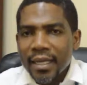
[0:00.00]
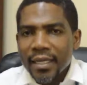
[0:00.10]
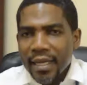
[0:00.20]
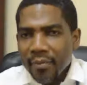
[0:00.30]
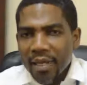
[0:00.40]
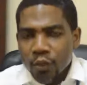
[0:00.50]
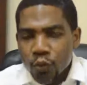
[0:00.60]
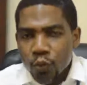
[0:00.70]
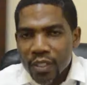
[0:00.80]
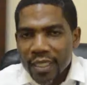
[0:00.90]
It can be
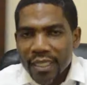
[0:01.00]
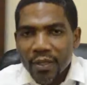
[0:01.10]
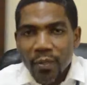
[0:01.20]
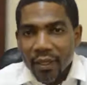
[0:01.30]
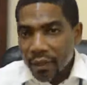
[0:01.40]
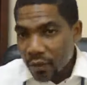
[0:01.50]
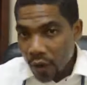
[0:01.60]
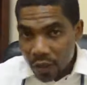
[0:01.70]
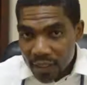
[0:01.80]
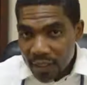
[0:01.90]
associated with
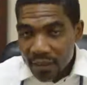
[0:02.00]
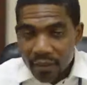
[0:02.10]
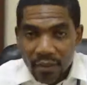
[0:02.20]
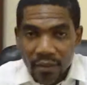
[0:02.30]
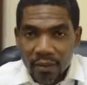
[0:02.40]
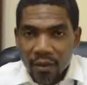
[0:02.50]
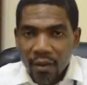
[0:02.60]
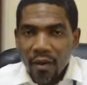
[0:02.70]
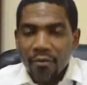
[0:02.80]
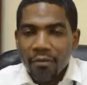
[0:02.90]
nausea
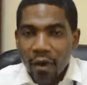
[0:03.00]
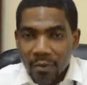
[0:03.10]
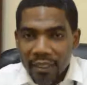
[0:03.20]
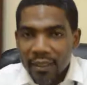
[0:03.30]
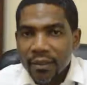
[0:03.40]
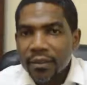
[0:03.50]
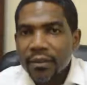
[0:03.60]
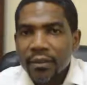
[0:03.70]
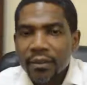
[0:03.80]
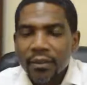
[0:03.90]
or vomiting,
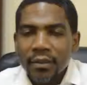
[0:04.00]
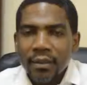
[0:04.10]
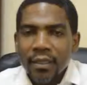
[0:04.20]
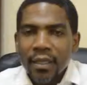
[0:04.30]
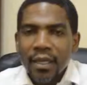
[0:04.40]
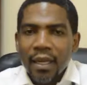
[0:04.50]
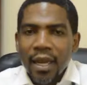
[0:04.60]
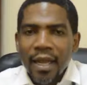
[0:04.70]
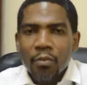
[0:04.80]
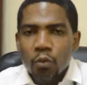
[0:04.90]

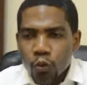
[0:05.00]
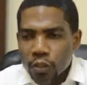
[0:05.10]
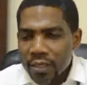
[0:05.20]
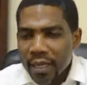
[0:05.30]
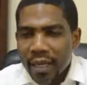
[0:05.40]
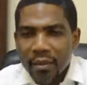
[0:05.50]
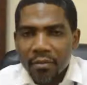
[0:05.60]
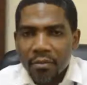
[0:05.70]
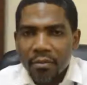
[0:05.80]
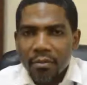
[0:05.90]
and most
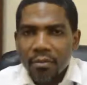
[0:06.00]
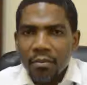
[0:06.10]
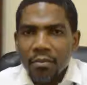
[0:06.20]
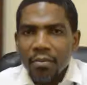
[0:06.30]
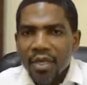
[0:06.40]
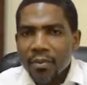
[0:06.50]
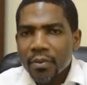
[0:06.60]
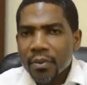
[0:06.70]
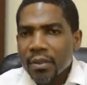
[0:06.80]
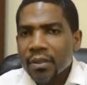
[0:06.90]
time
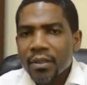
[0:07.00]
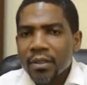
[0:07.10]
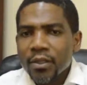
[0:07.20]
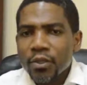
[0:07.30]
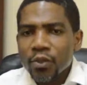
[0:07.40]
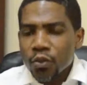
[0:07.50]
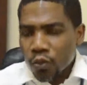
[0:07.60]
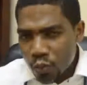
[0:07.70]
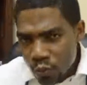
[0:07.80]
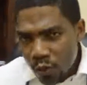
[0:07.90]
people
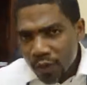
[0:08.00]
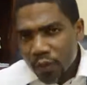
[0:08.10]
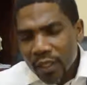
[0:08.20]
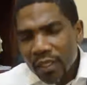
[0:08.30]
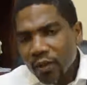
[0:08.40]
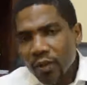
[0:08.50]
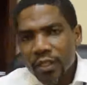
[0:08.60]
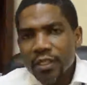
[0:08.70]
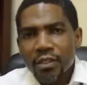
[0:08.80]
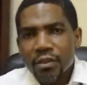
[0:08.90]
don't want to hear
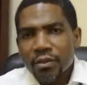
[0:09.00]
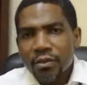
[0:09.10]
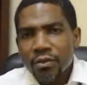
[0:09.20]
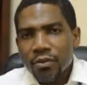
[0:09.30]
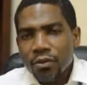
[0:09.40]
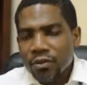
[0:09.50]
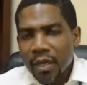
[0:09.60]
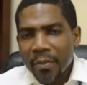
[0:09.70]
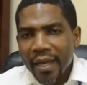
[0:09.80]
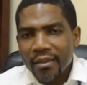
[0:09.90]
noise
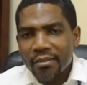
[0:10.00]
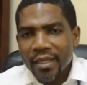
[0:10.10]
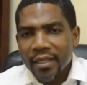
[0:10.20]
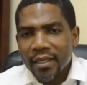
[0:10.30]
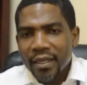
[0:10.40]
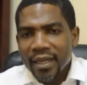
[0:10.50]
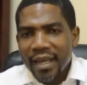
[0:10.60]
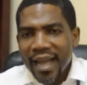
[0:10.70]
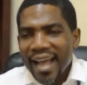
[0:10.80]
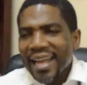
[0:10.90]
during a migraine,
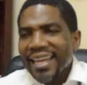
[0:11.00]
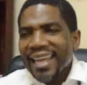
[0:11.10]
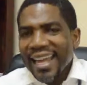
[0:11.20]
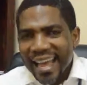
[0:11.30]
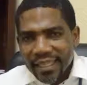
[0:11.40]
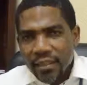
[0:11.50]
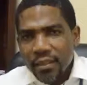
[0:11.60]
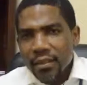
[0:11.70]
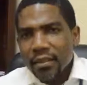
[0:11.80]
and light